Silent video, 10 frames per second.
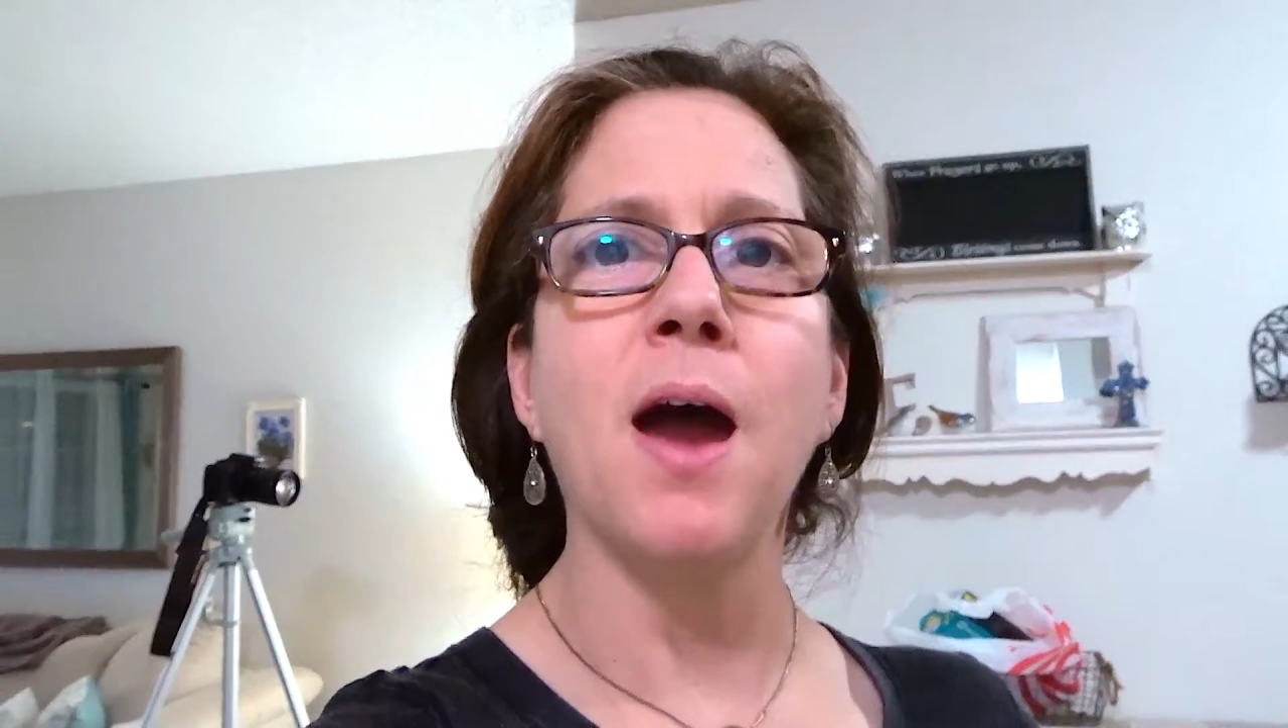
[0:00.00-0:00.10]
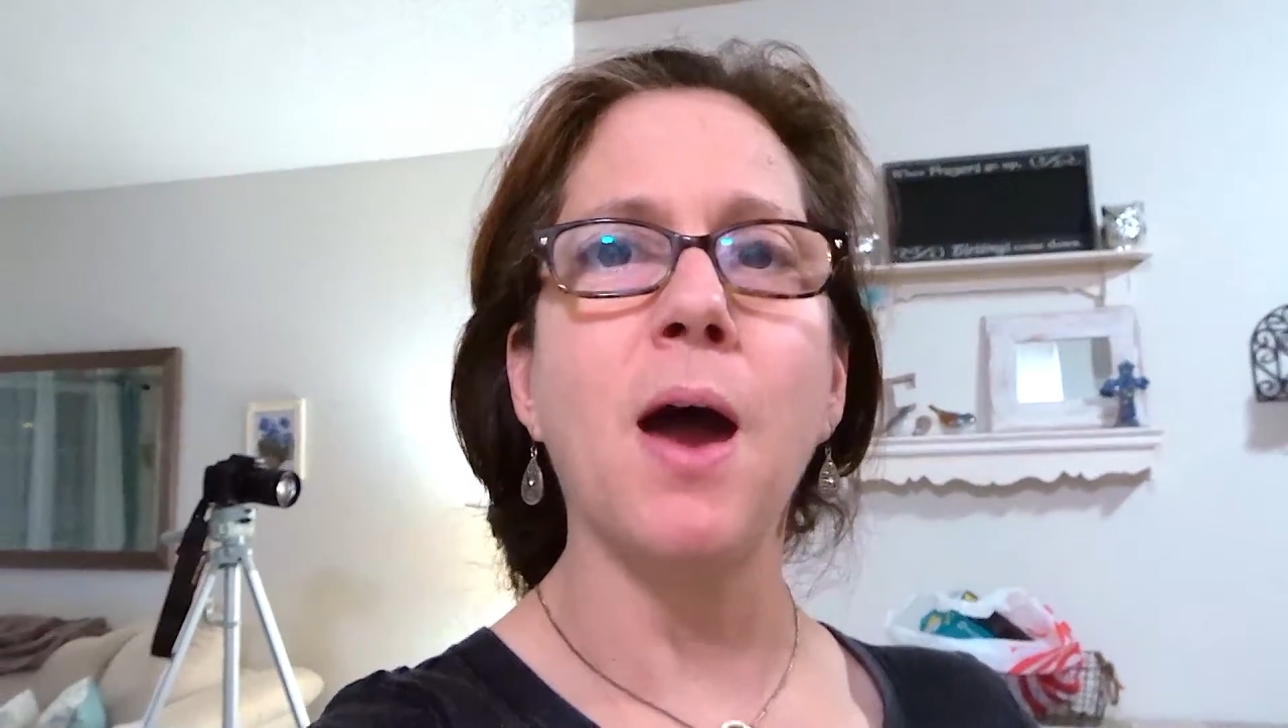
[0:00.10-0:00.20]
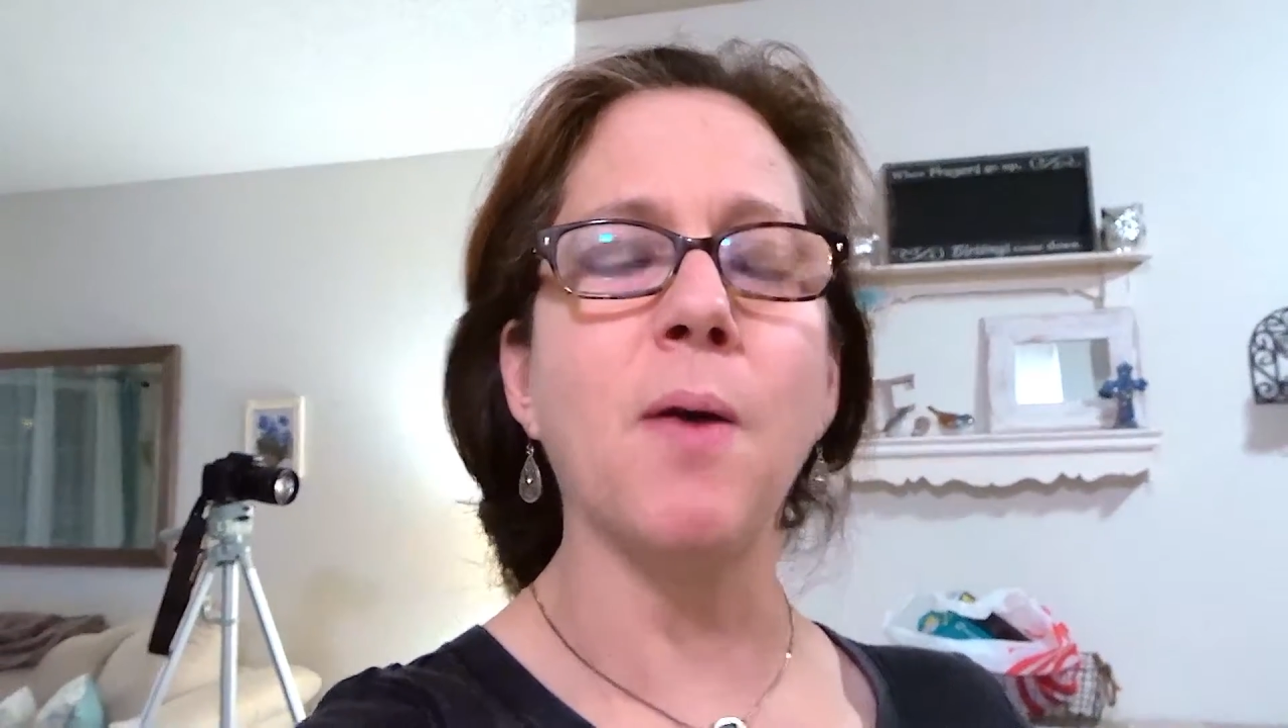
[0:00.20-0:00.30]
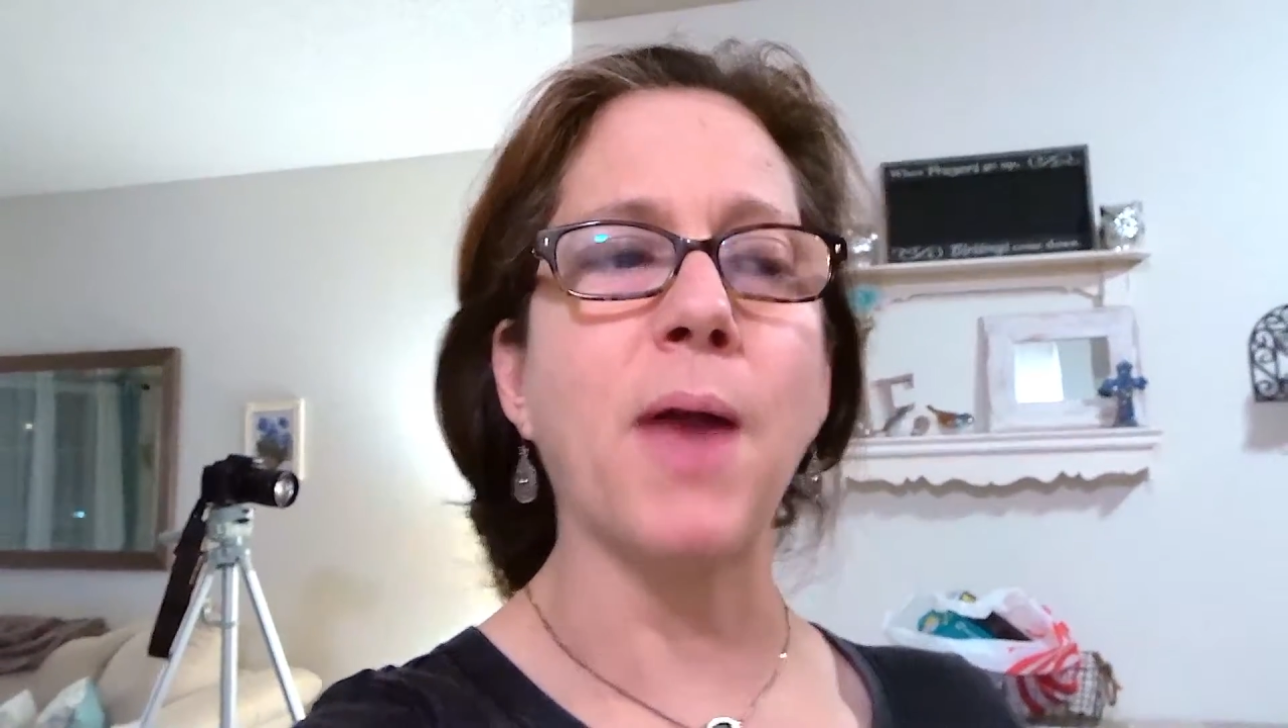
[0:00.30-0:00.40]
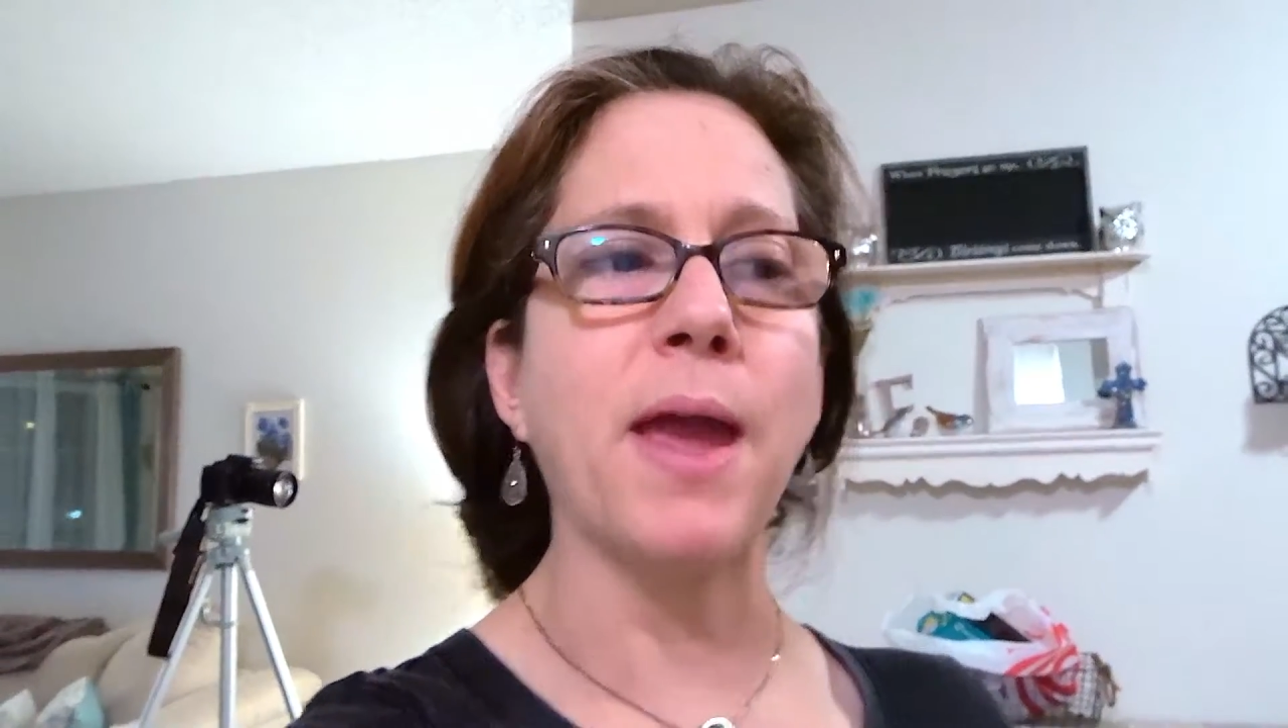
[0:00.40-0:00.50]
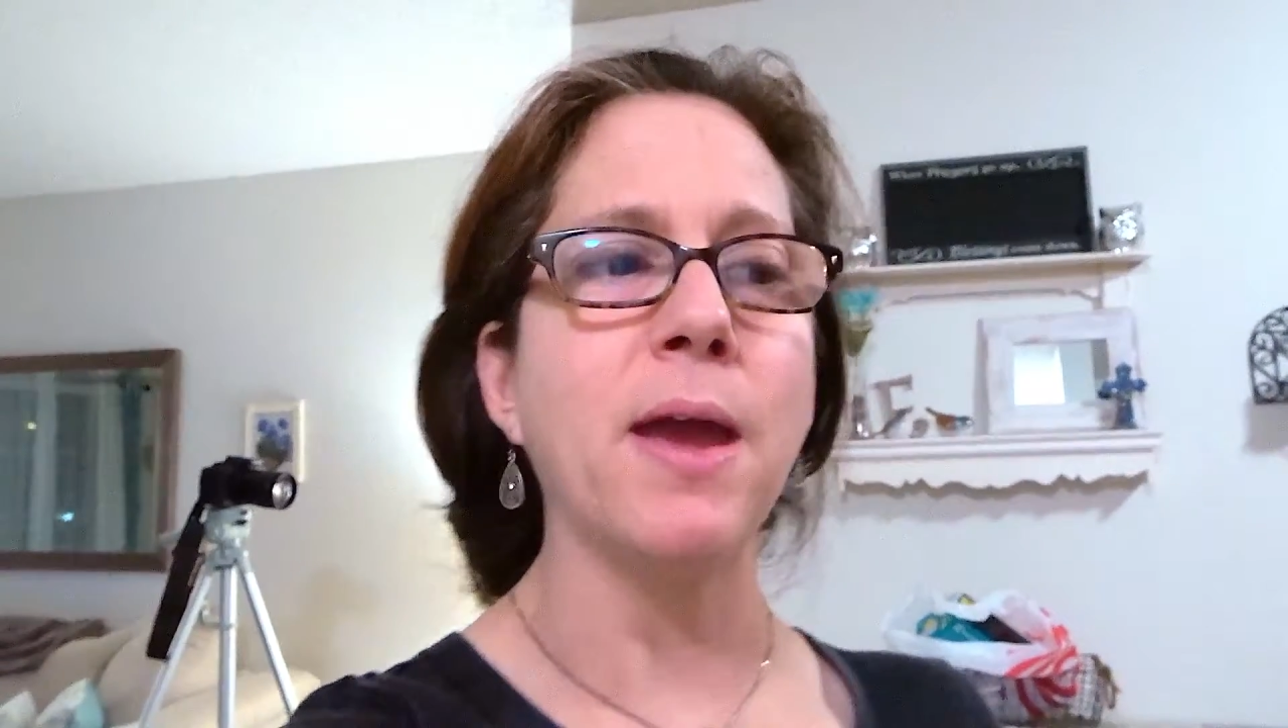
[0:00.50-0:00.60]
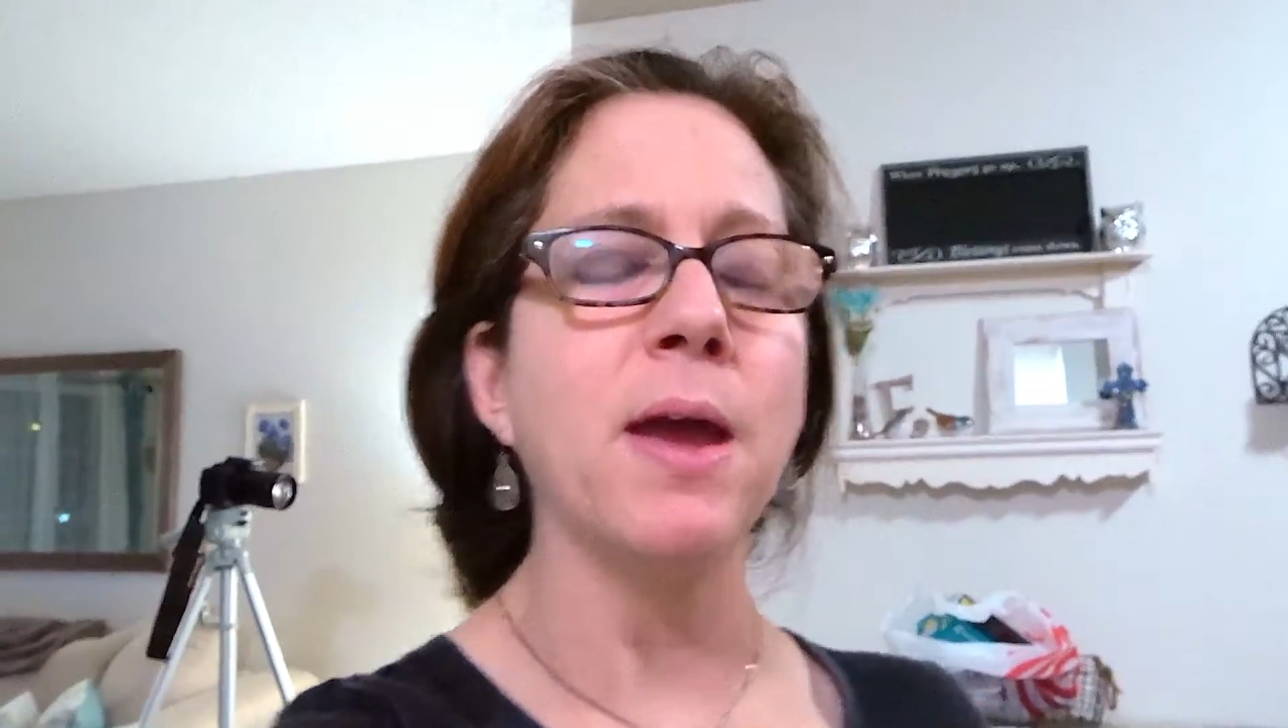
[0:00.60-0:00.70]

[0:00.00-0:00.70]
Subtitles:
Okay,